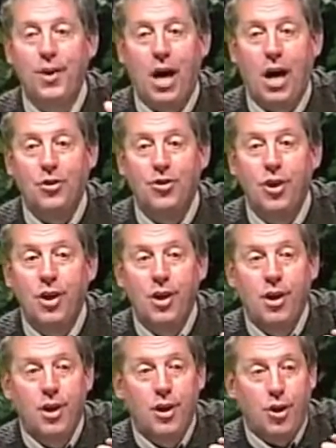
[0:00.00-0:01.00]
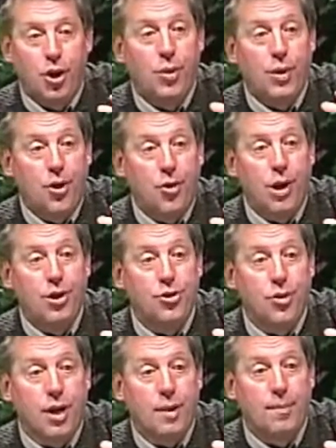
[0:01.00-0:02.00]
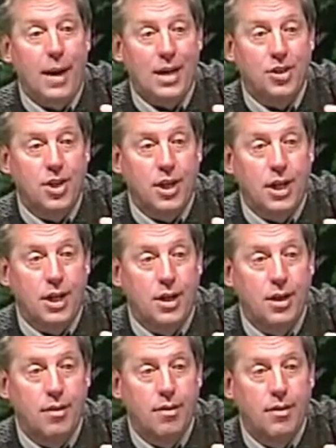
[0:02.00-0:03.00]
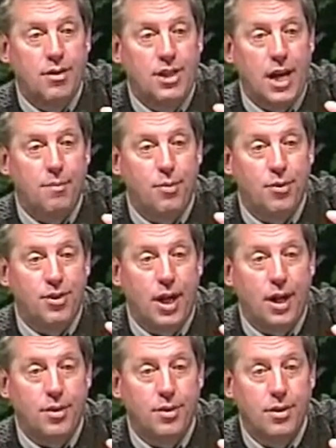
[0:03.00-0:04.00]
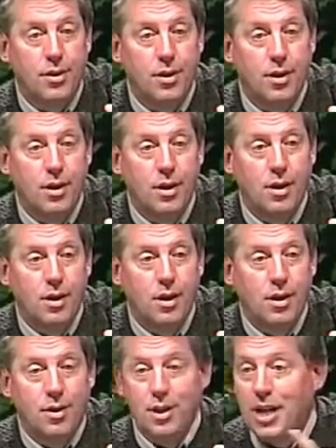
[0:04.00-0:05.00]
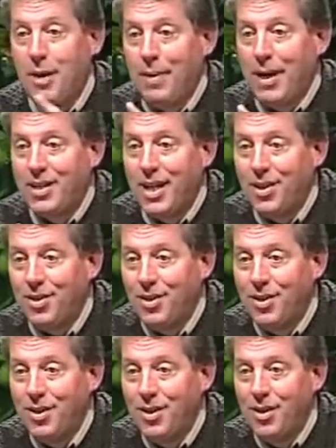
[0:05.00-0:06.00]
a notch, you increase your capacity 10%. Does that make sense?